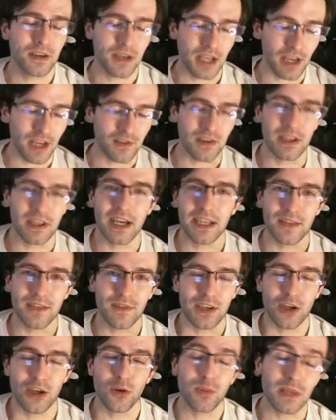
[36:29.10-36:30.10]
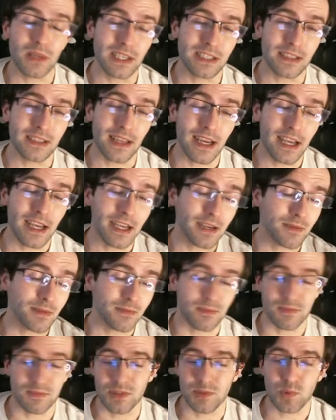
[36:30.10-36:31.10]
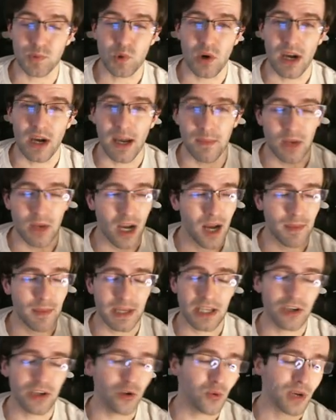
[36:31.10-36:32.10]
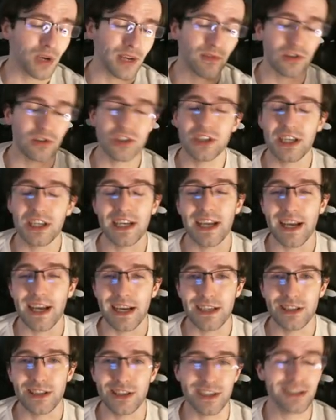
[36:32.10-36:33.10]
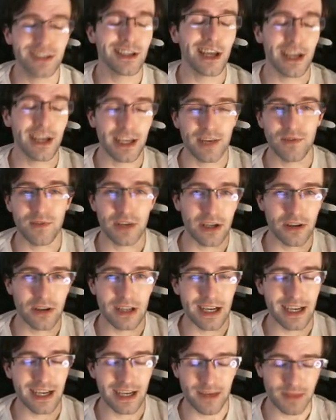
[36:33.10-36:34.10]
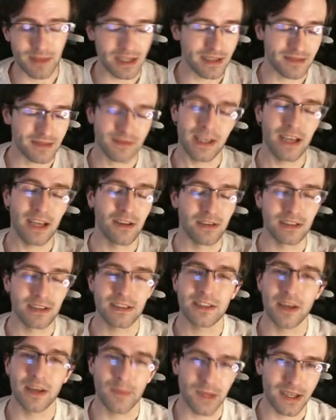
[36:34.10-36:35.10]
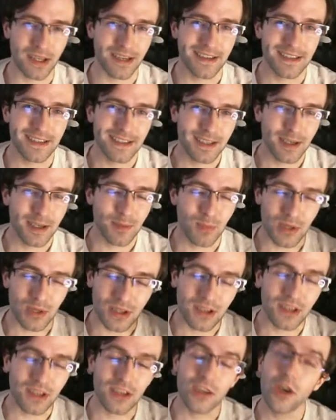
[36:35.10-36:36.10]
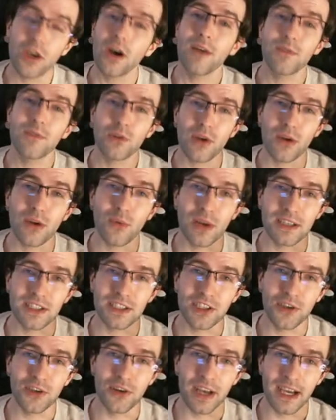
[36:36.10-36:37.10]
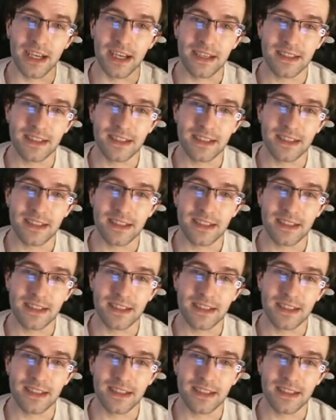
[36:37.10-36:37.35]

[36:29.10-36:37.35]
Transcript: If you like the video, please like, subscribe, comment, do whatever. Just engage. Dislike it if you don't like it. I mean, hell, it's something. But y'all have a great rest of your night.